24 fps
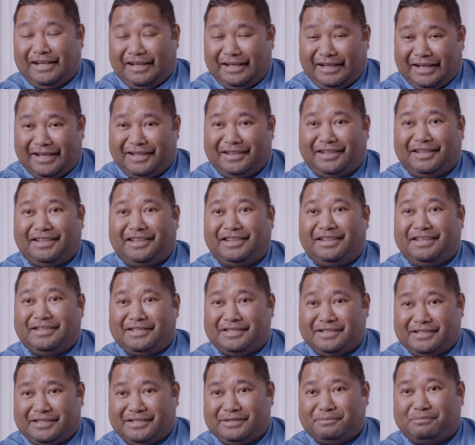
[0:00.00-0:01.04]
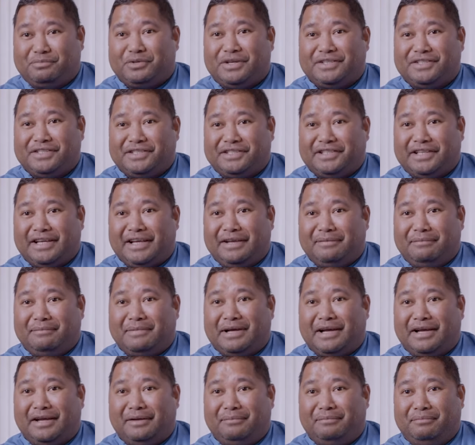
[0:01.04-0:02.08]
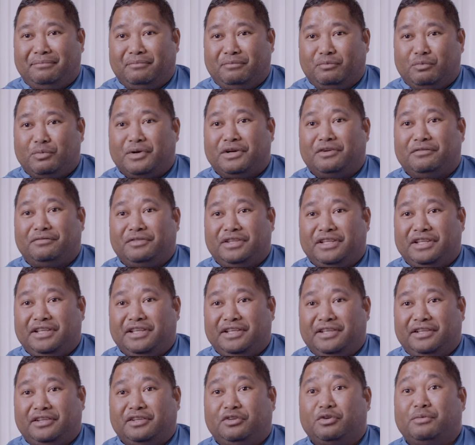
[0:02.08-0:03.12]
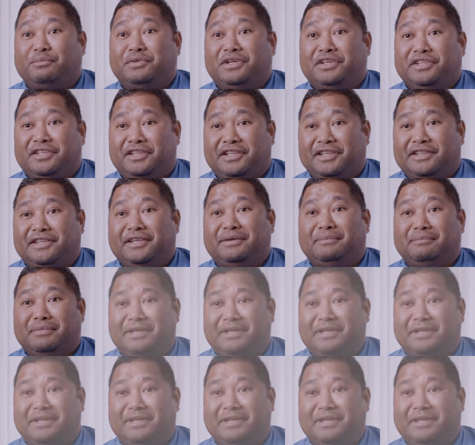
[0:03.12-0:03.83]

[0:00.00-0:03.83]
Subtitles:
at this present time, I'm one of the community team